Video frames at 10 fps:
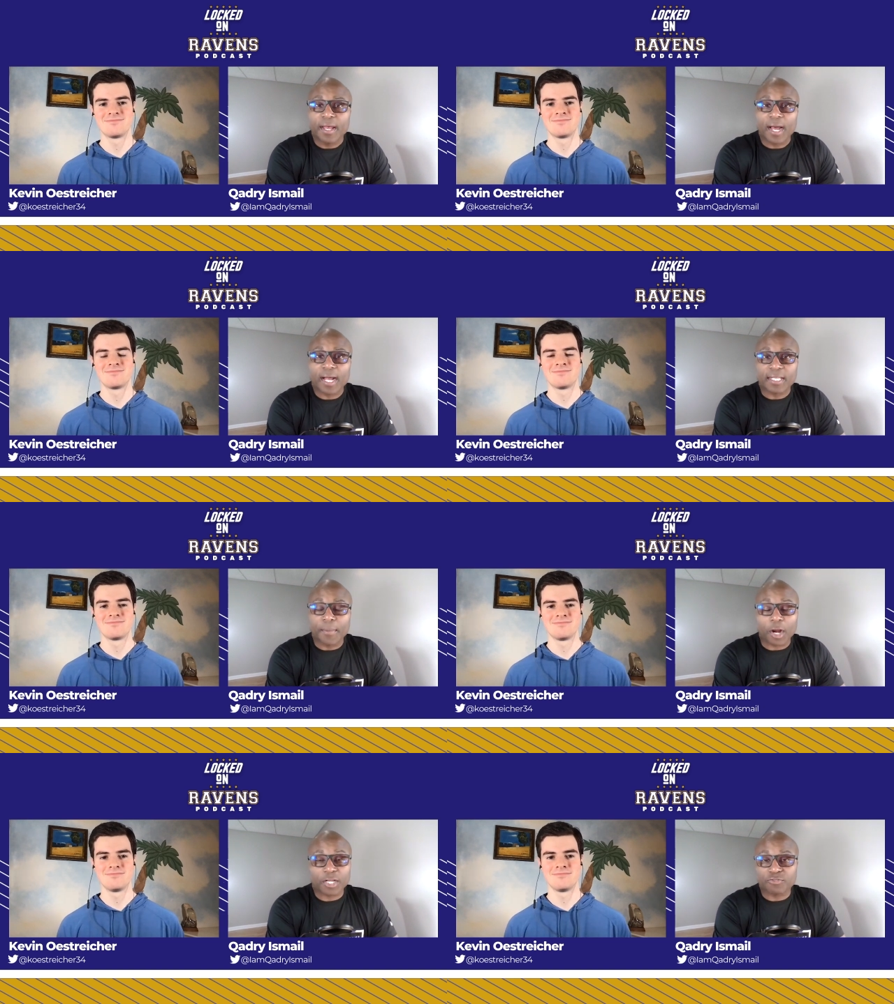Speaker 1: uh,
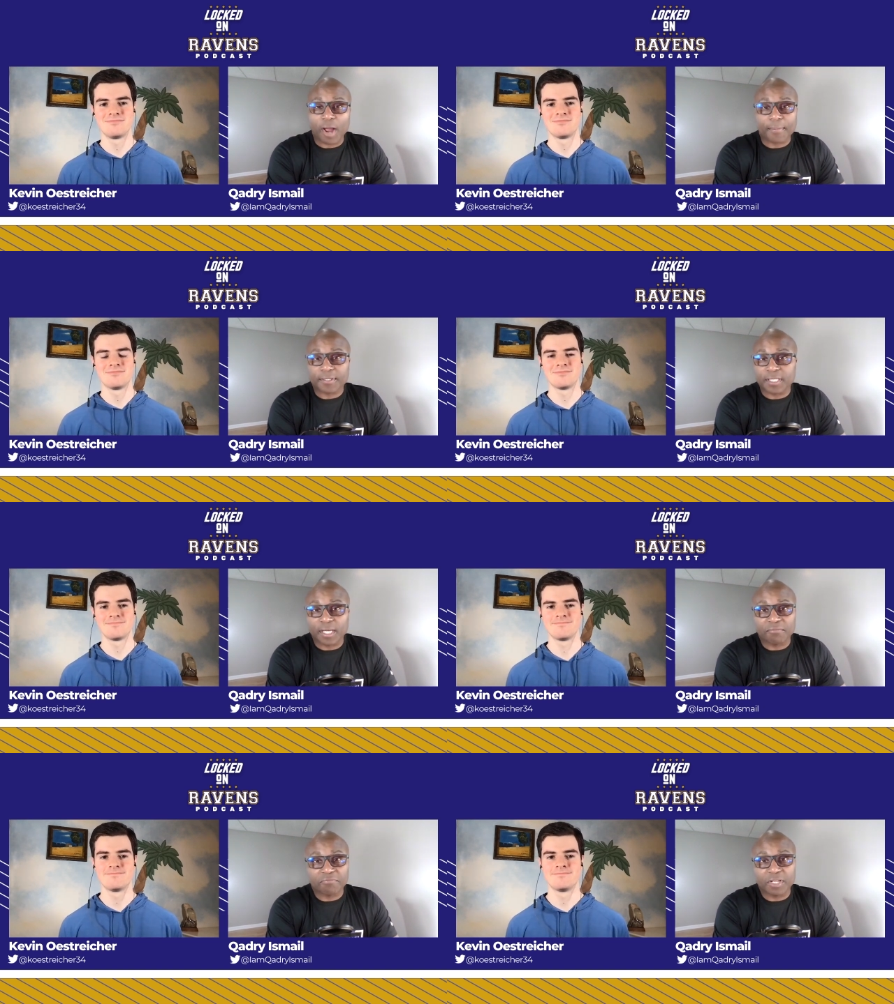DeMarcus
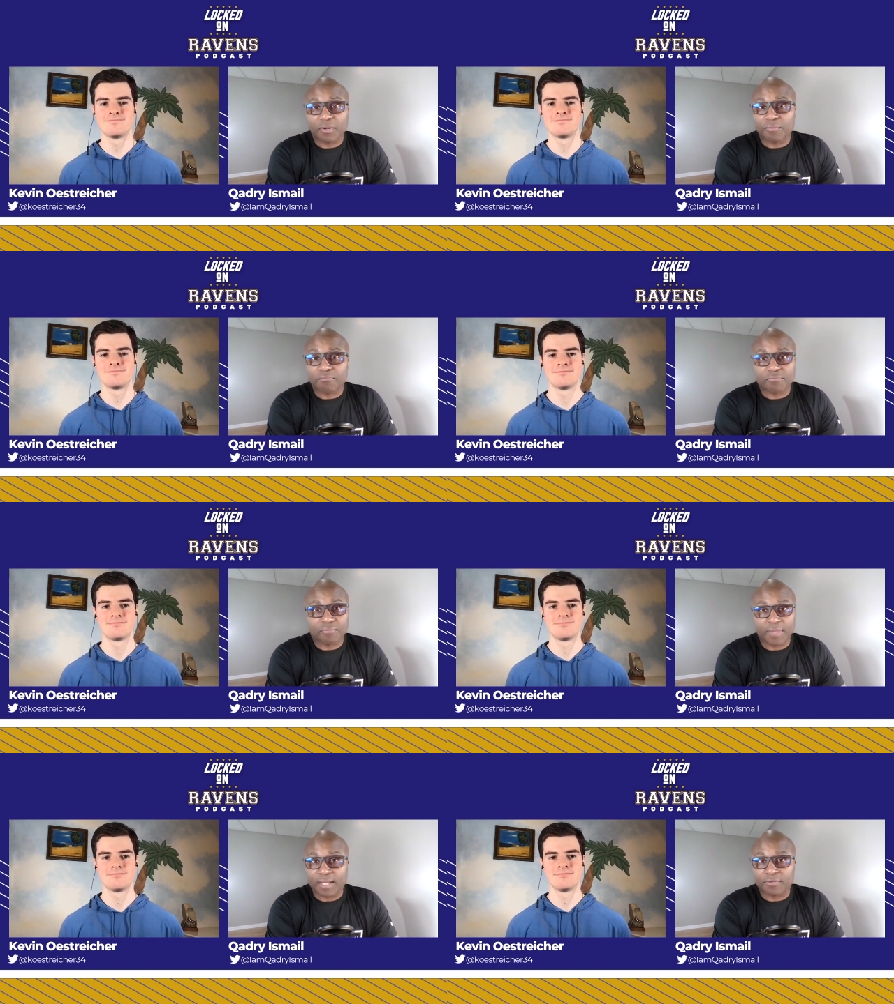Robinson, you know,
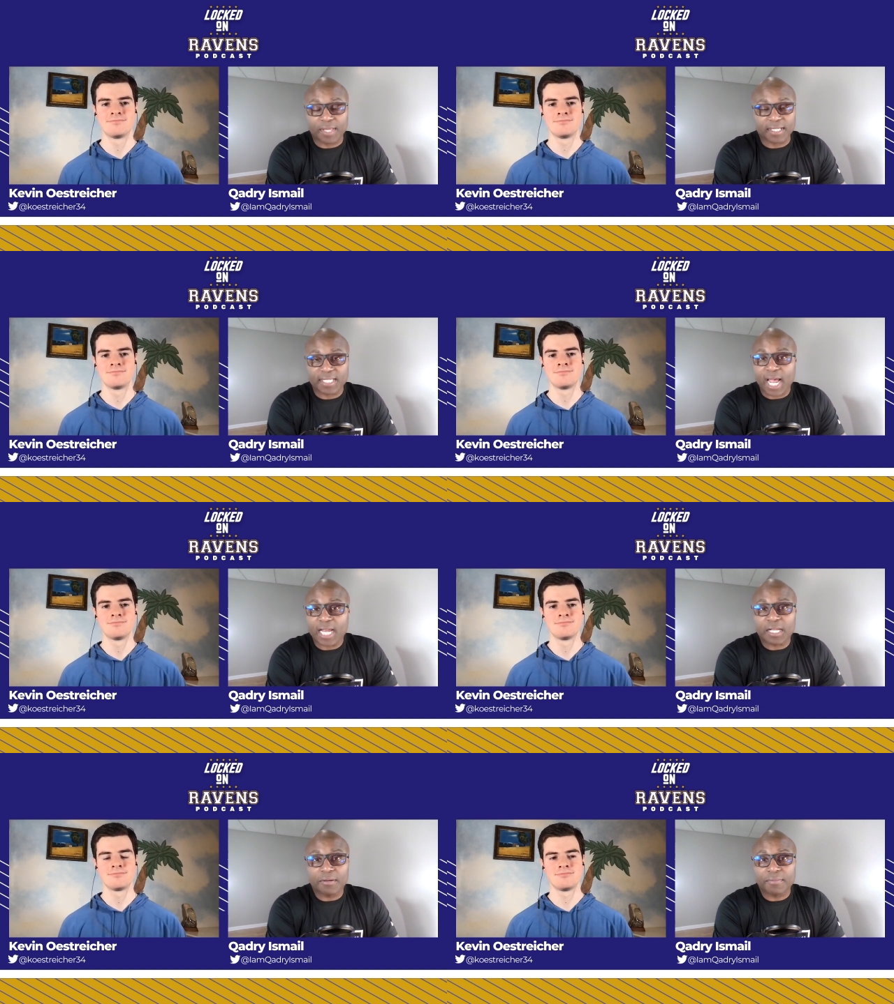they they
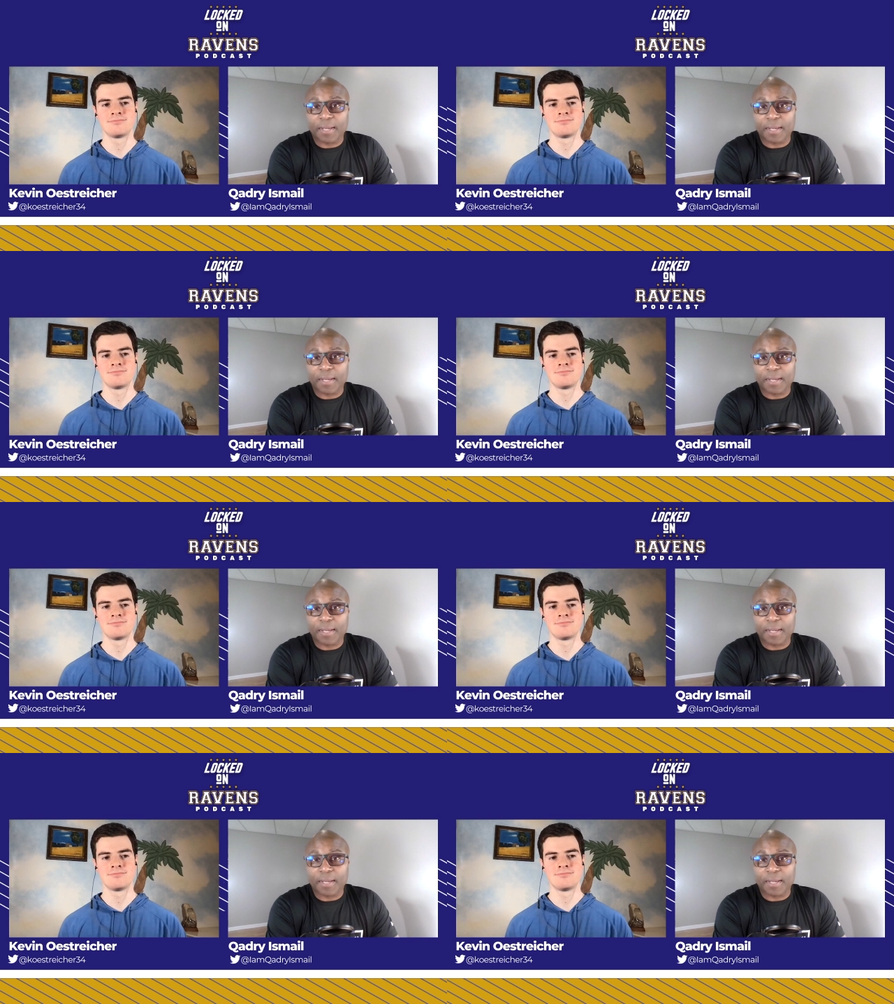signed him.